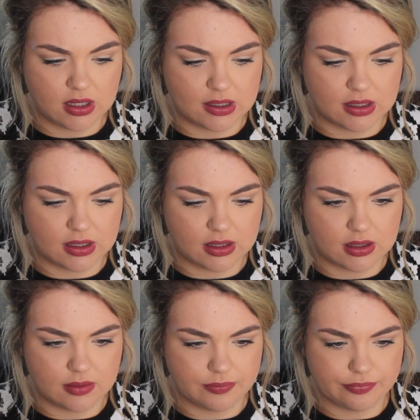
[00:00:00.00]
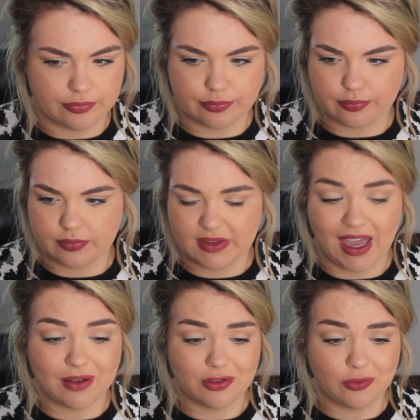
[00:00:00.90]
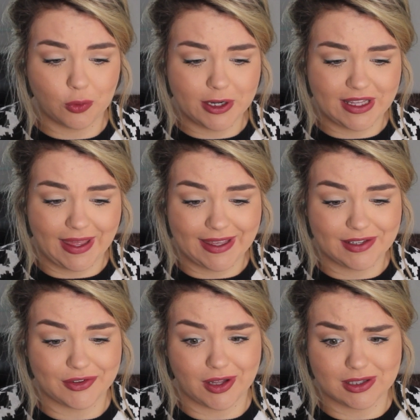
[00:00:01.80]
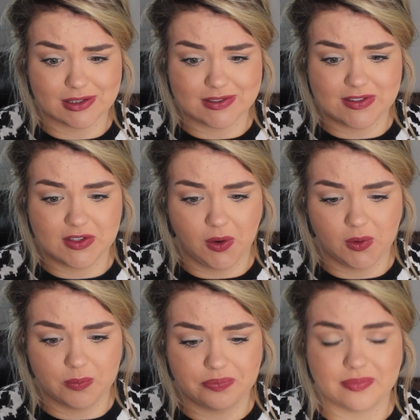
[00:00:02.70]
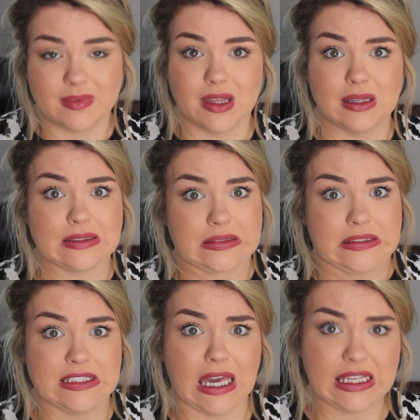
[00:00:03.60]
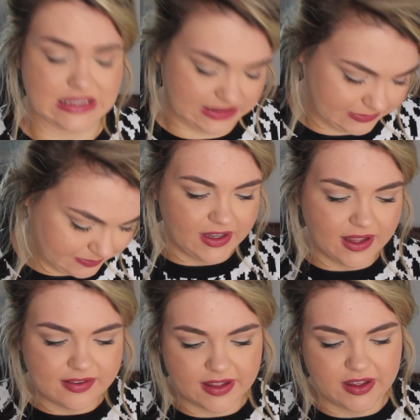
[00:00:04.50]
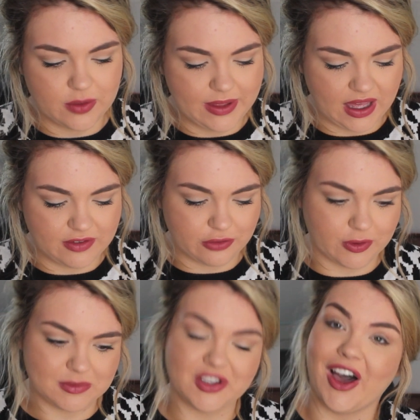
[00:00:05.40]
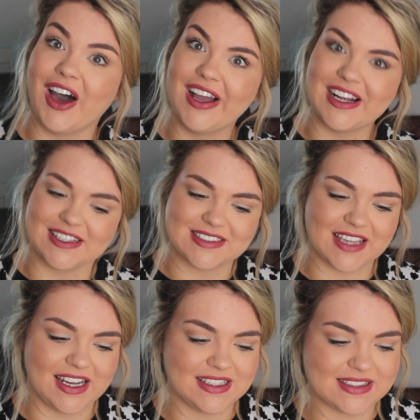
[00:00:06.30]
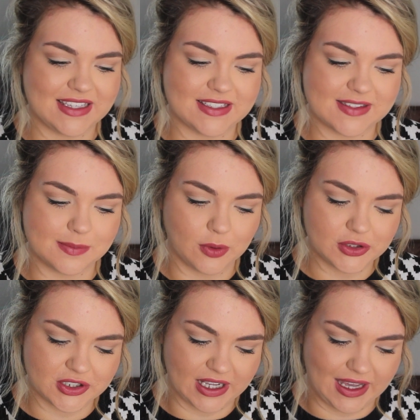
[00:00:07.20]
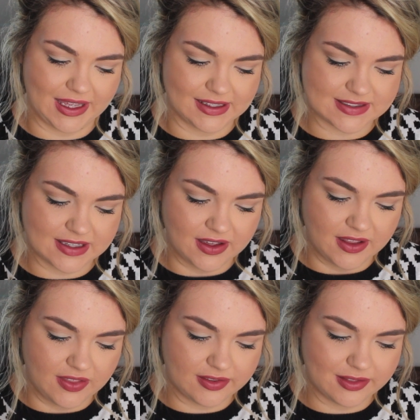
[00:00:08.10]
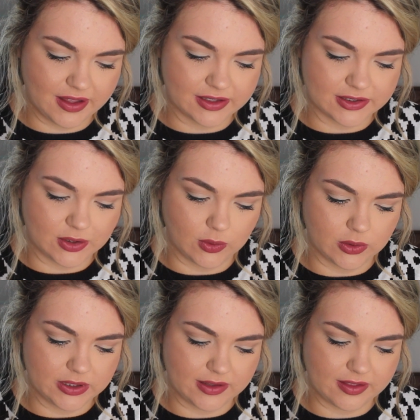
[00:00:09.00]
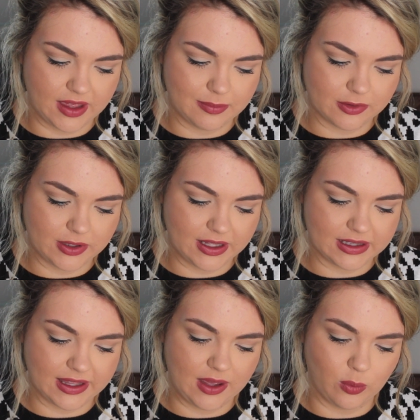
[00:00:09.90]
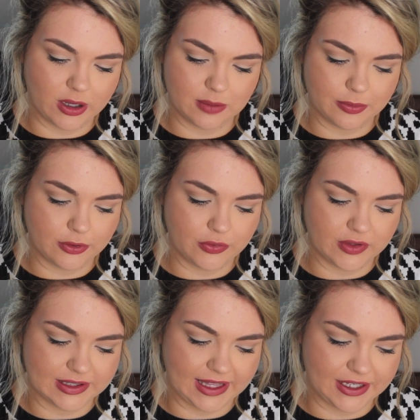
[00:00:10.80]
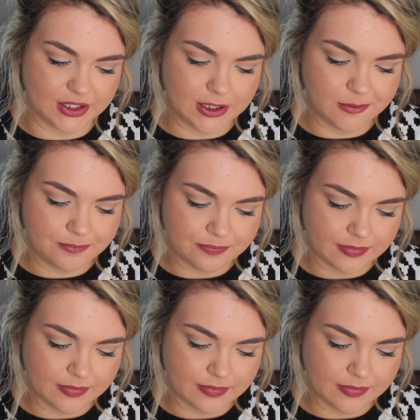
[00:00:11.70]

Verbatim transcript: Yeah, it's $48, so yikes. The next thing here we have is from Tarte, and it's the Smolder Eyes. This is in the color gold. It's the Amazonian Clay waterproof liner.